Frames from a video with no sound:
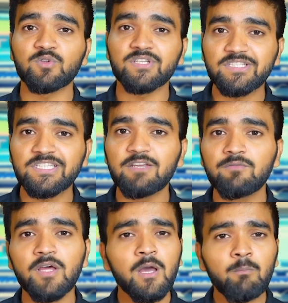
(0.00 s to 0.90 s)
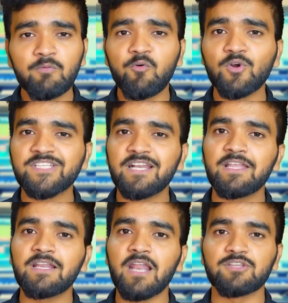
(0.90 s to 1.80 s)
received before
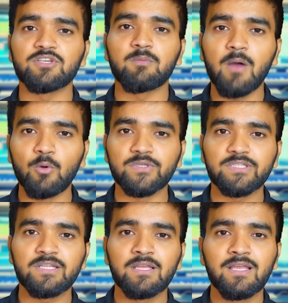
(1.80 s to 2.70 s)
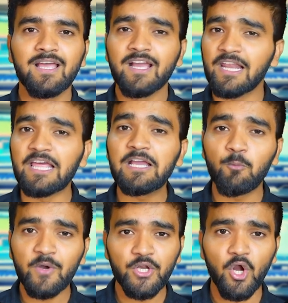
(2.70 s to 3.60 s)
sending larger amounts. Click
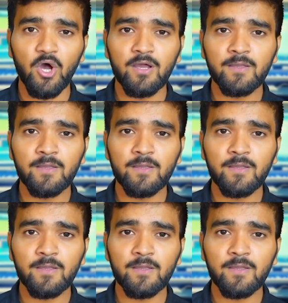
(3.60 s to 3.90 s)
Withdraw.